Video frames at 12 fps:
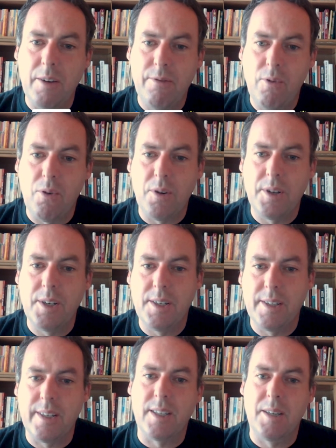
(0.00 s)
40 to
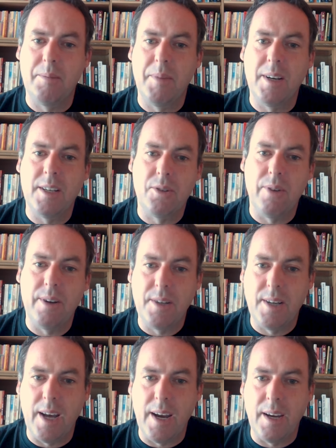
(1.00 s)
60 minutes throughout the day.